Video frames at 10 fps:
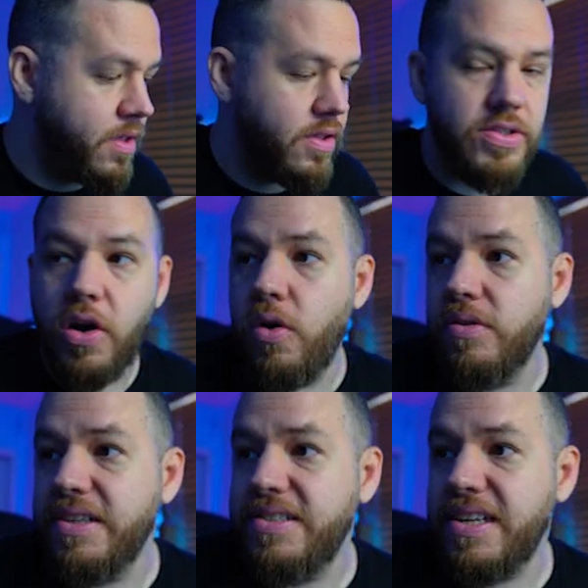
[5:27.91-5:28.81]
So
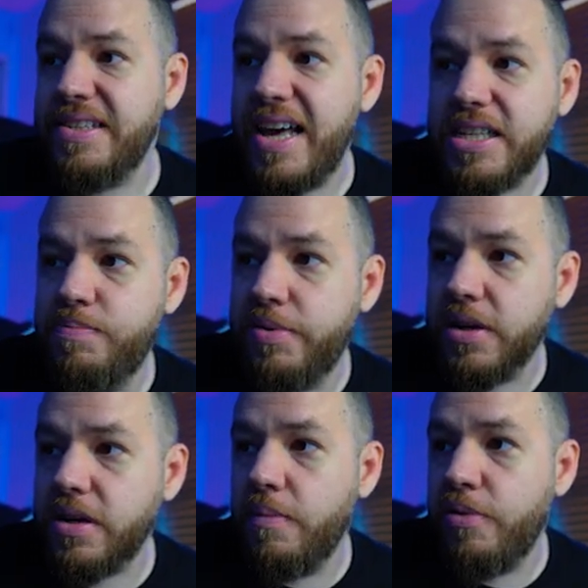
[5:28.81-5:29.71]
this is a
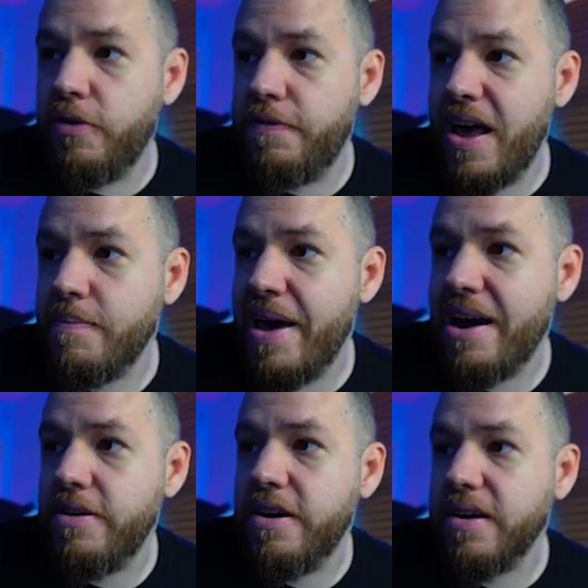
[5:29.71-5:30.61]
textbook bull flag
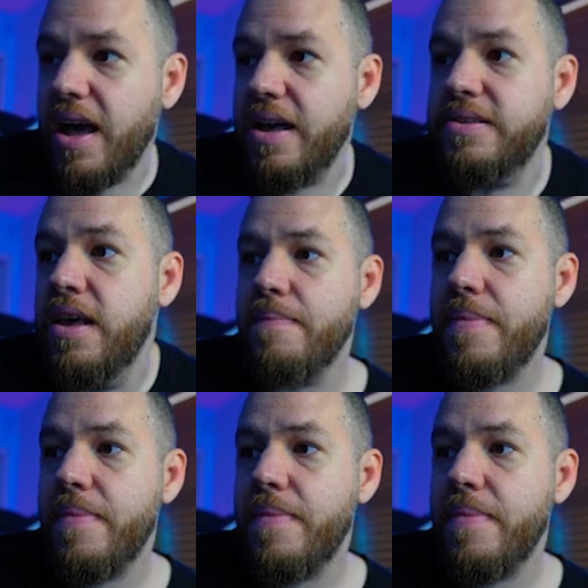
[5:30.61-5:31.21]
pattern here, guys.